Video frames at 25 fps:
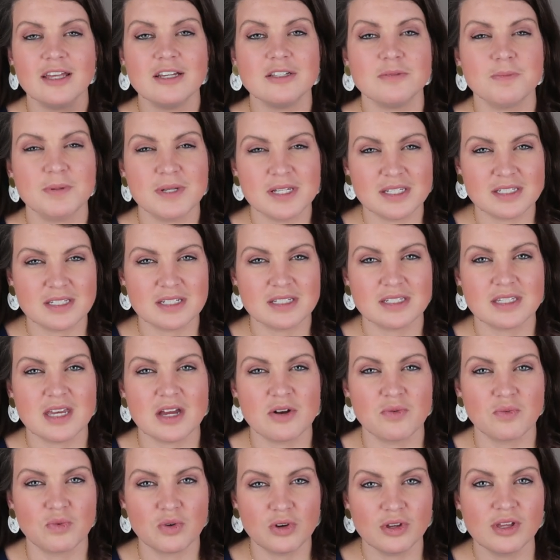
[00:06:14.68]
These pieces
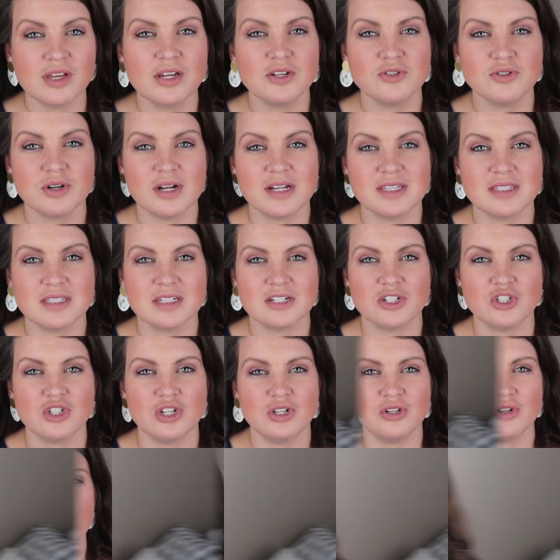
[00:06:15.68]
can really
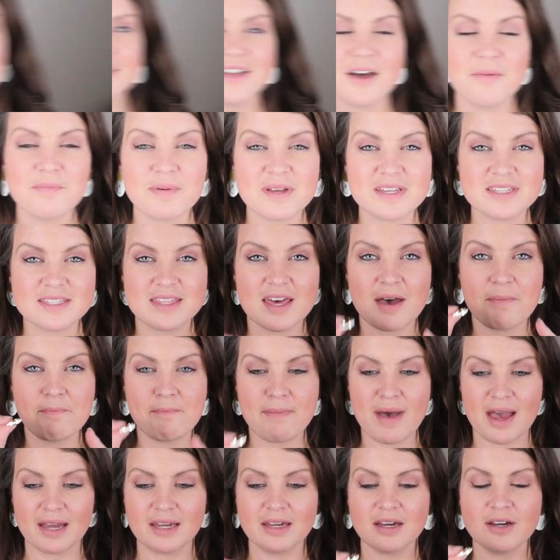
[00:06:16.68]
transition. Next up is the
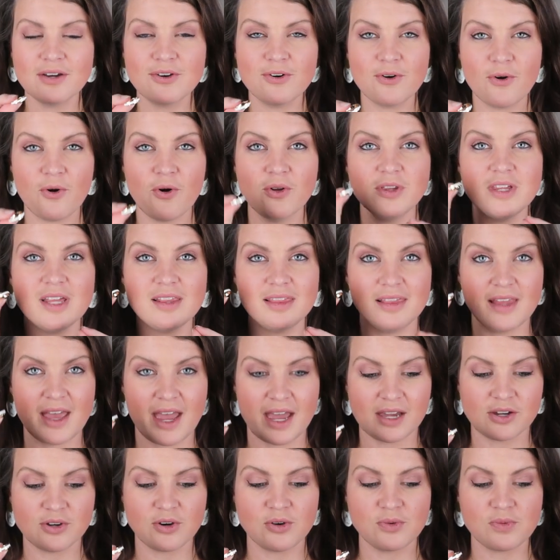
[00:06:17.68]
Mecca gold
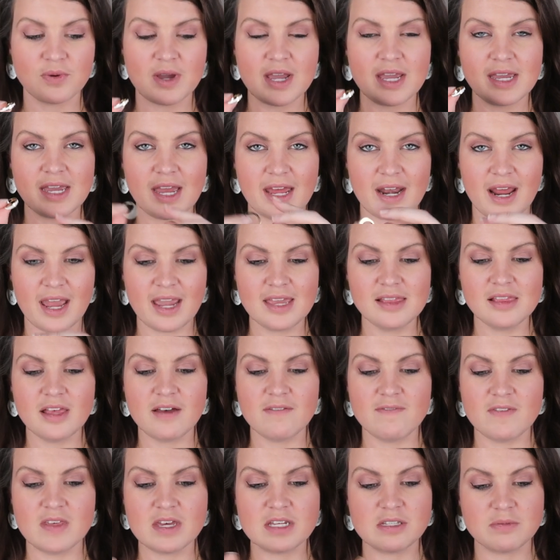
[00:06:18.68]
lacquer ring, and I
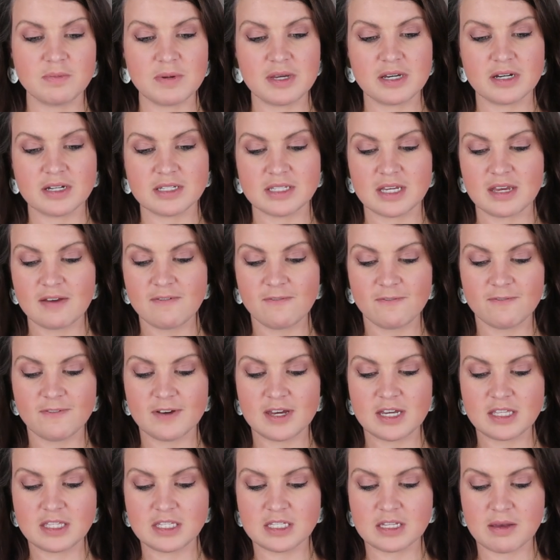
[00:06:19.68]
love this because it
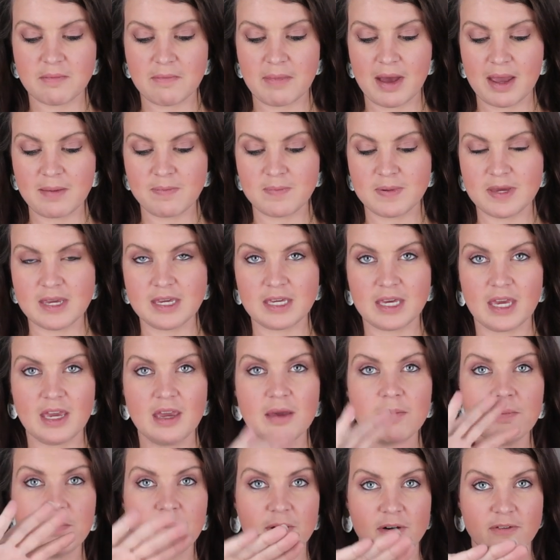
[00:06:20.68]
fits my
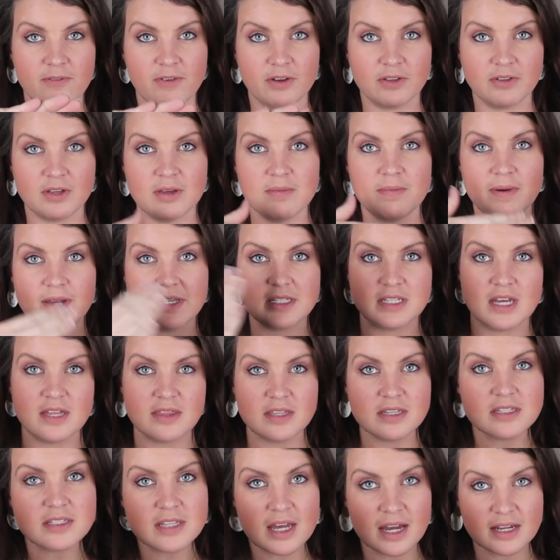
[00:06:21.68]
pinky perfectly. Based
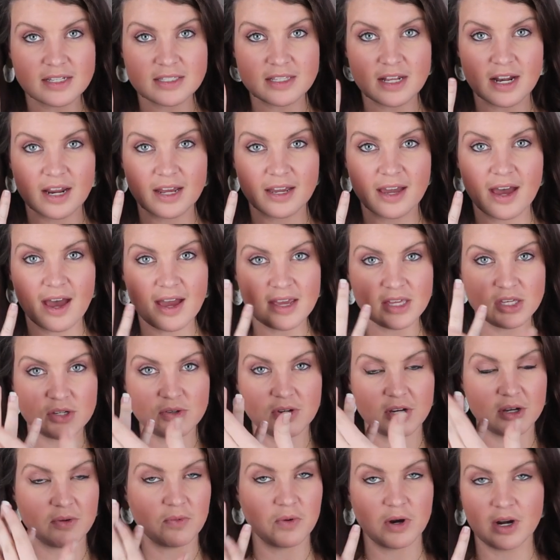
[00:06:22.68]
on the size that I got,
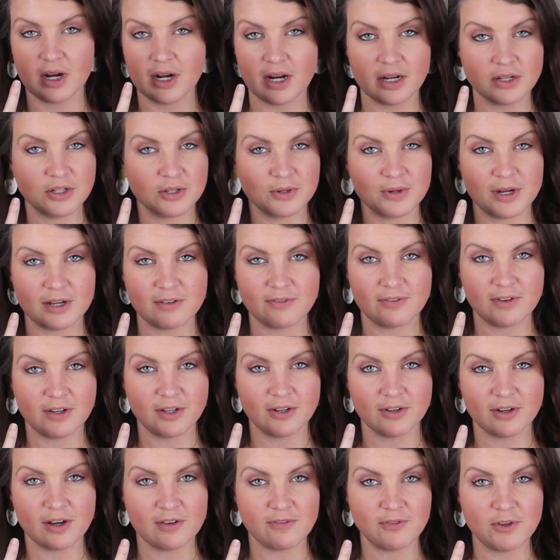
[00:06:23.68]
you can wear it on your ring
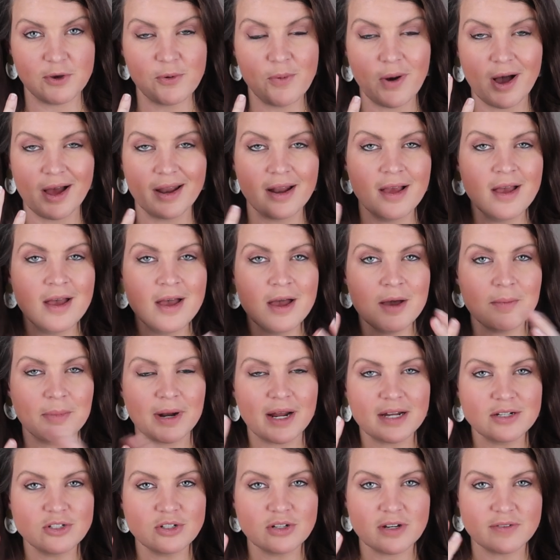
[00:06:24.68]
finger if you want,
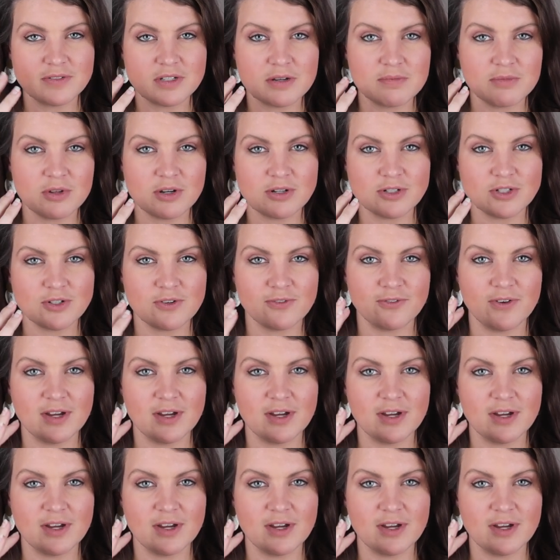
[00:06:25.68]
but I do have some larger